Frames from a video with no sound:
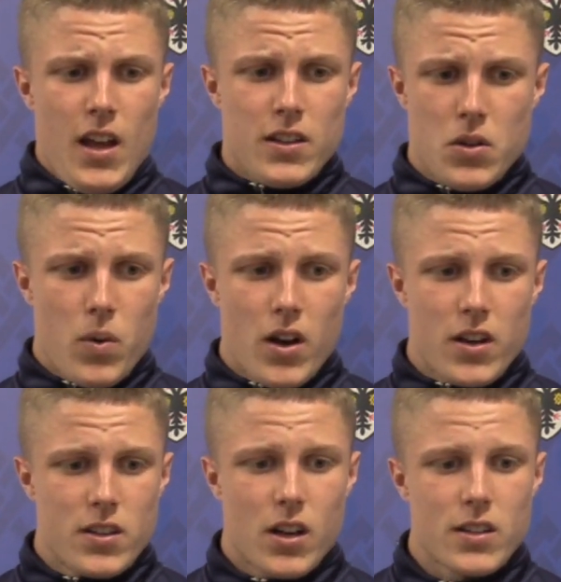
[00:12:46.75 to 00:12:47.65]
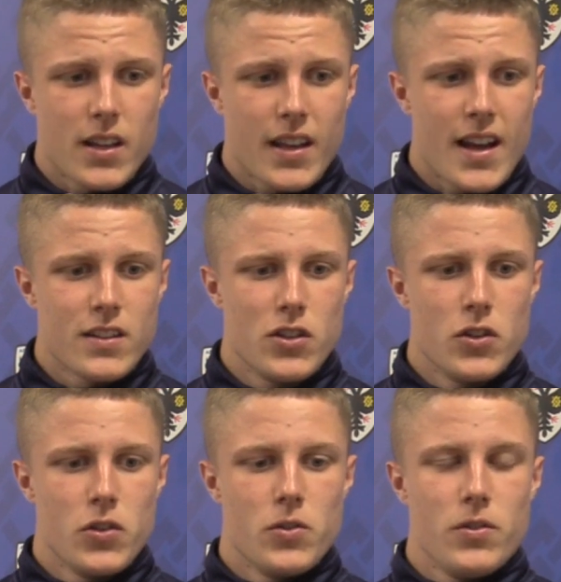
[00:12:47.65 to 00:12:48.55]
and to work as hard as I can
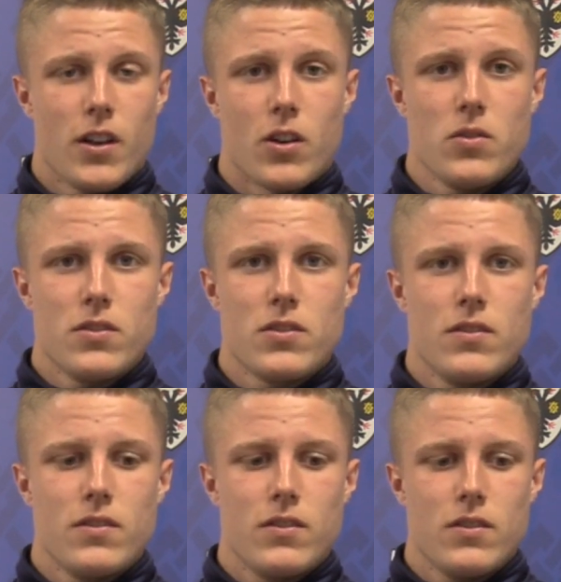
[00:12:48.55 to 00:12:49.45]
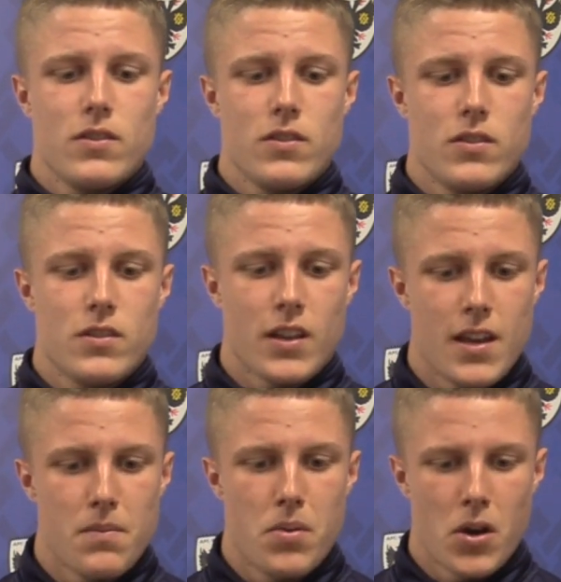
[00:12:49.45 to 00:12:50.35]
to
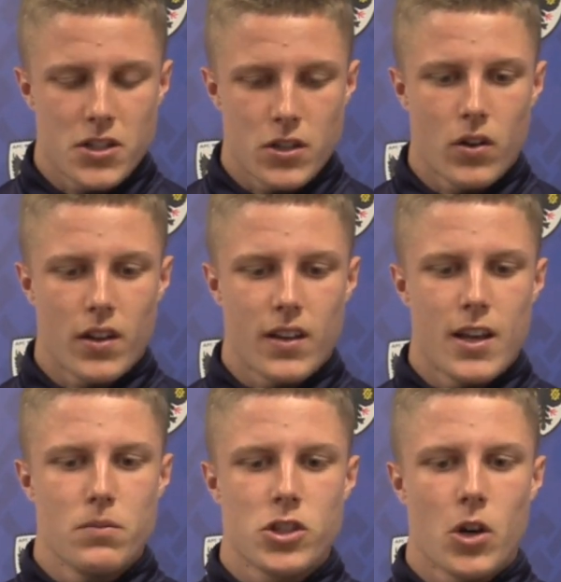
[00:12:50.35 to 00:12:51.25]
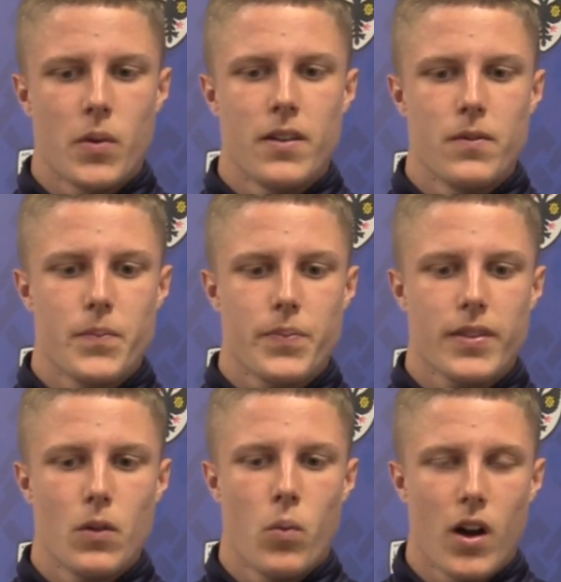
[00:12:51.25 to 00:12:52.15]
keep pushing on and keep showing
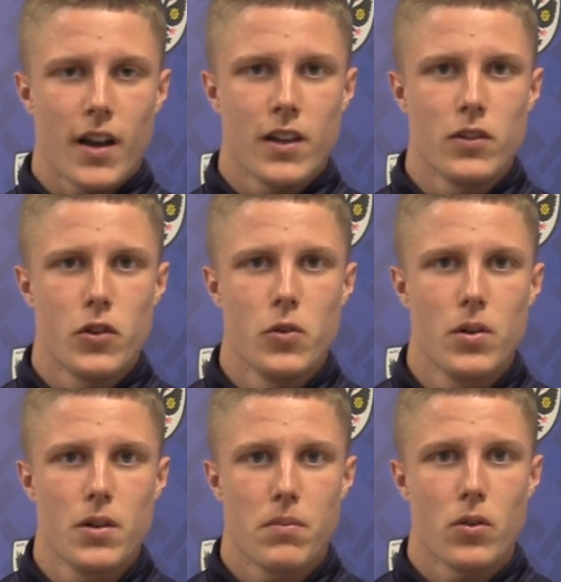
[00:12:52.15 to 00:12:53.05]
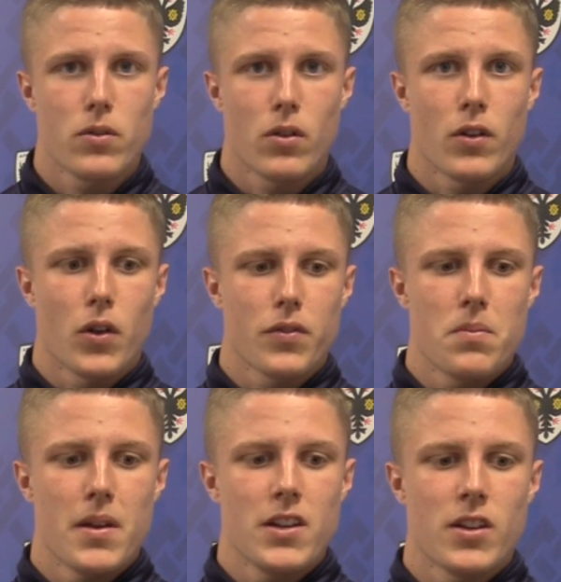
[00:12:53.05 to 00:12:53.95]
what I can do both on and off
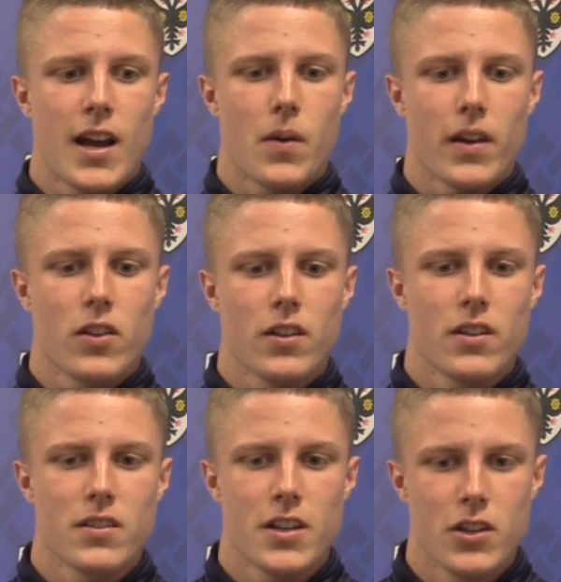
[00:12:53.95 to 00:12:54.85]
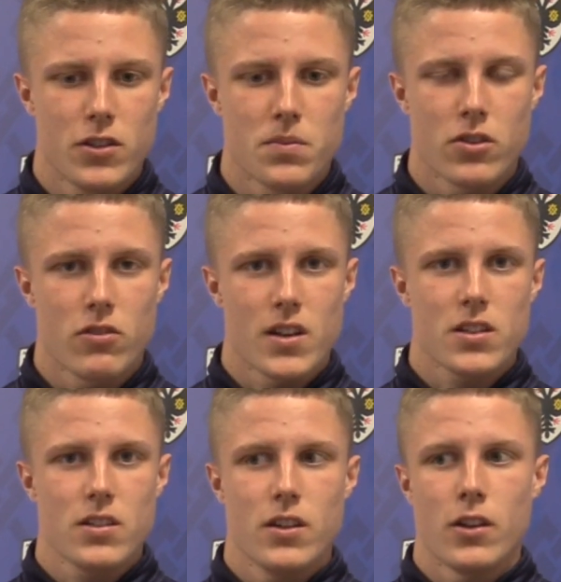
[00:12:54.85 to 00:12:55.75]
the pitch and how I can continue to
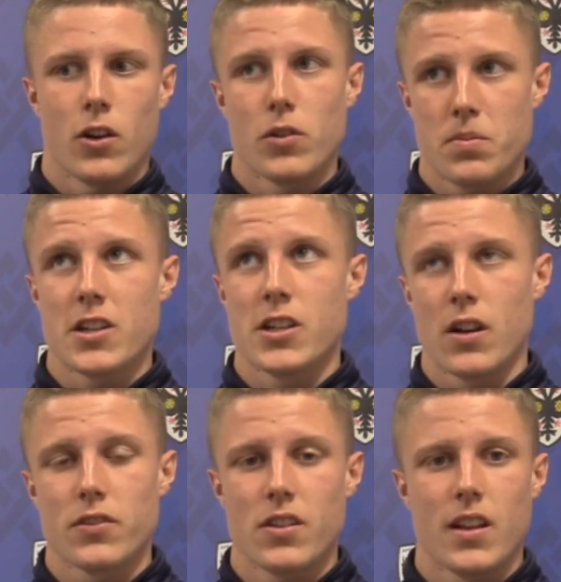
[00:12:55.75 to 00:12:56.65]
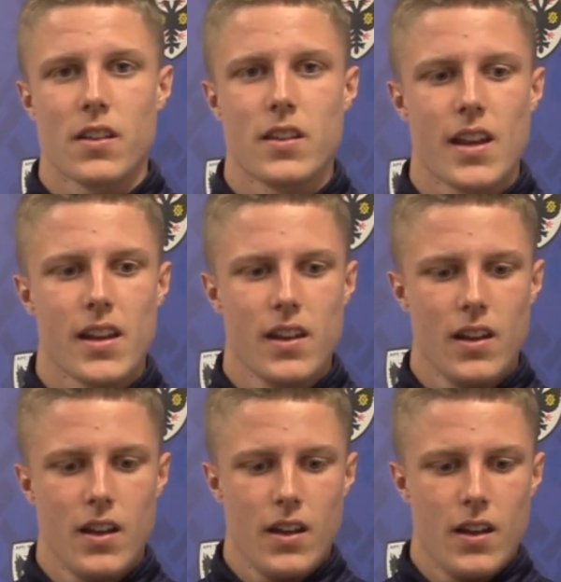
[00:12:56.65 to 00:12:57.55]
progress, you know, especially after the other day,
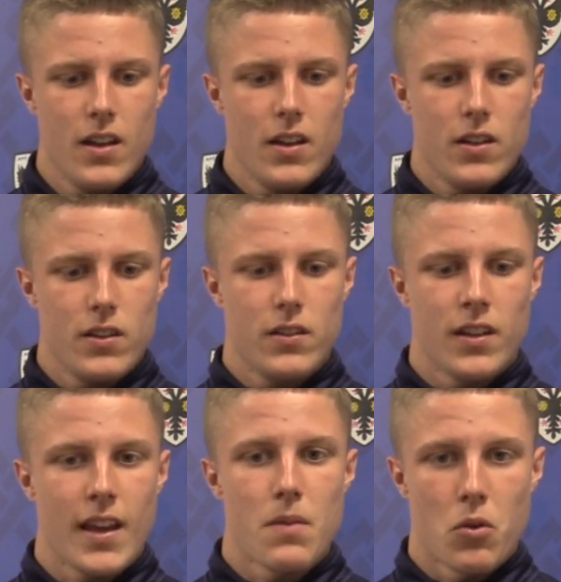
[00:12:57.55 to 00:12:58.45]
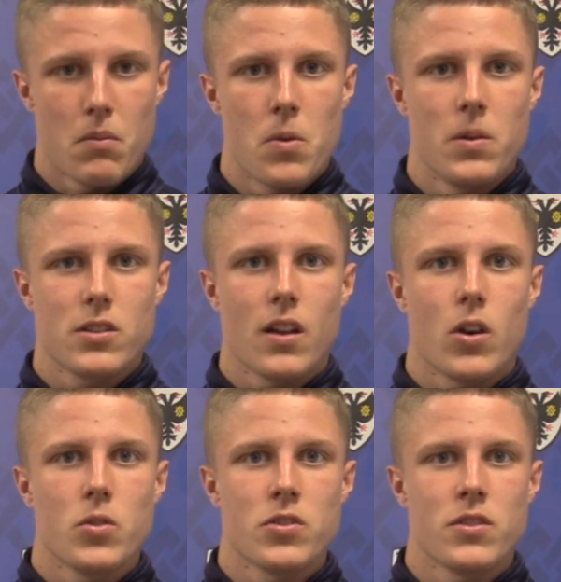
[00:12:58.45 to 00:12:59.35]
to get more moments like
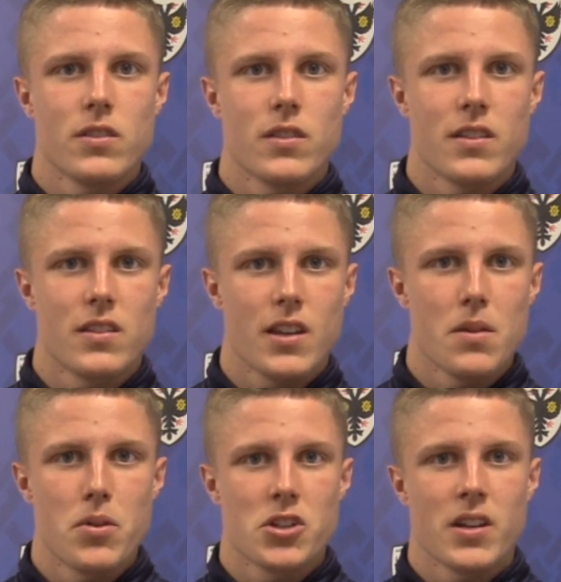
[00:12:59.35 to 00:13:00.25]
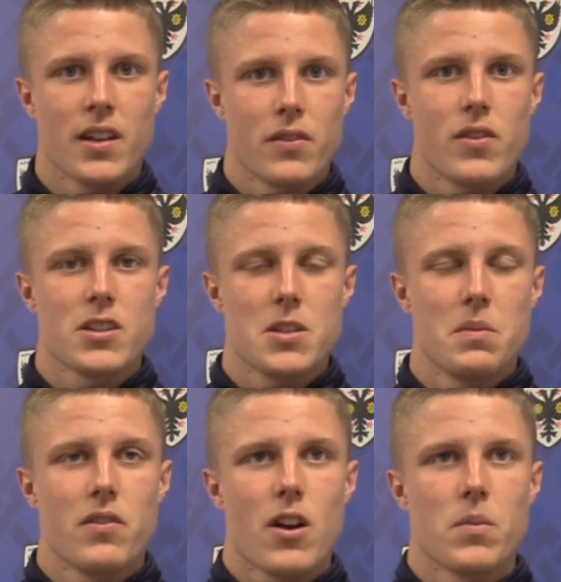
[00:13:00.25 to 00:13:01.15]
those and to keep pushing in the first
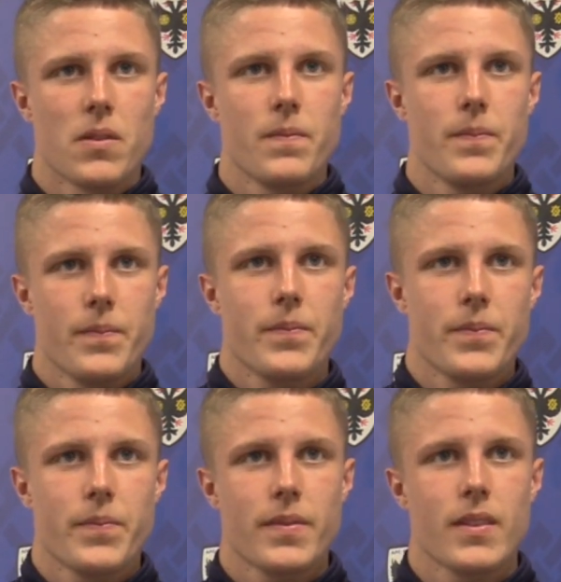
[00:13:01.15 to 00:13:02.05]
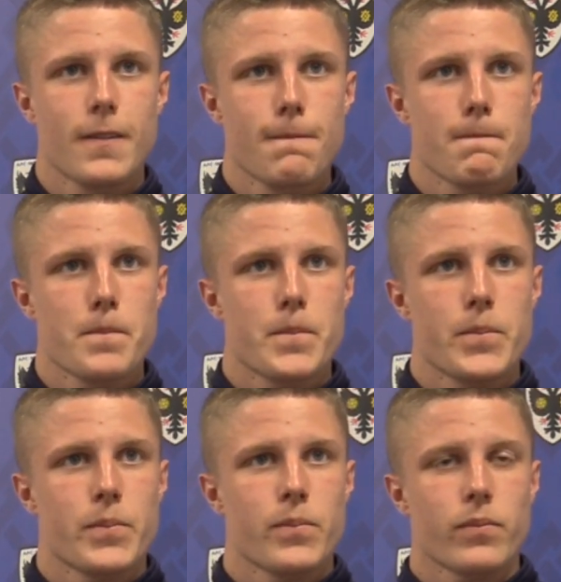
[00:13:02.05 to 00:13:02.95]
team environment. What do you do now? I mean,
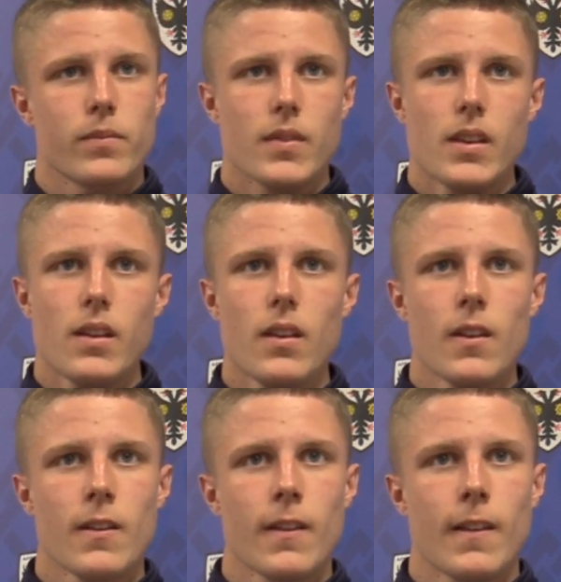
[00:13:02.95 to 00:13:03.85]
as you say, I mean, apart from the fitness